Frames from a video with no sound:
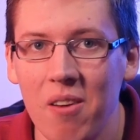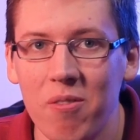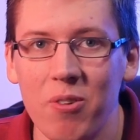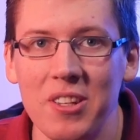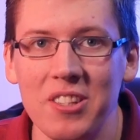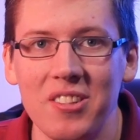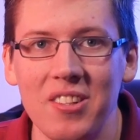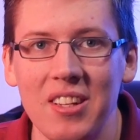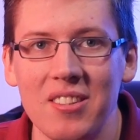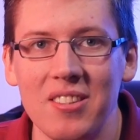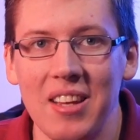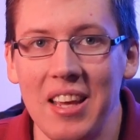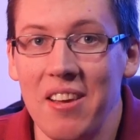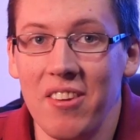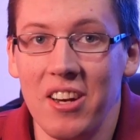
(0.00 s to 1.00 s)
For instance,
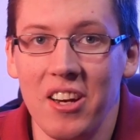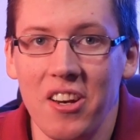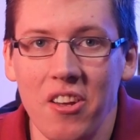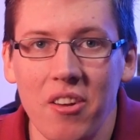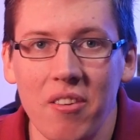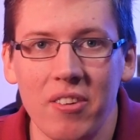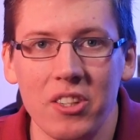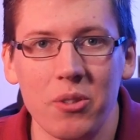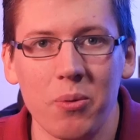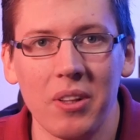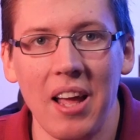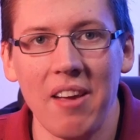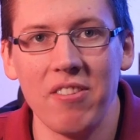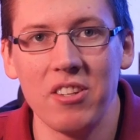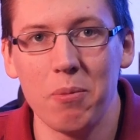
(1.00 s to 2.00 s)
even in a universe where
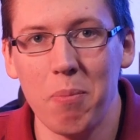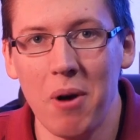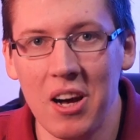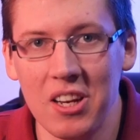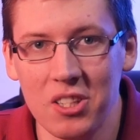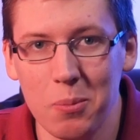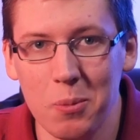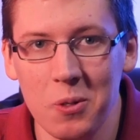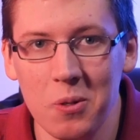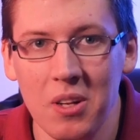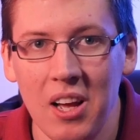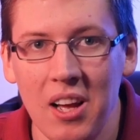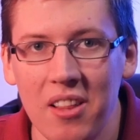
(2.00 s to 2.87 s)
life is possible,